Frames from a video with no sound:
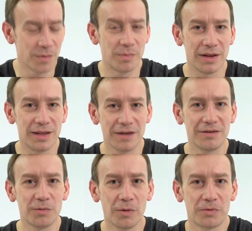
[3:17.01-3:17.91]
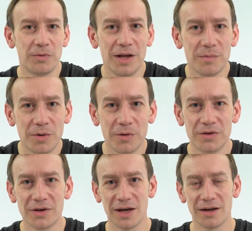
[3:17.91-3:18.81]
But this is what's really
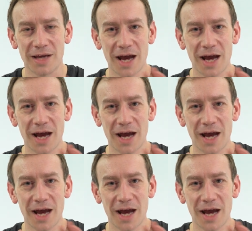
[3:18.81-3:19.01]
important, okay, and I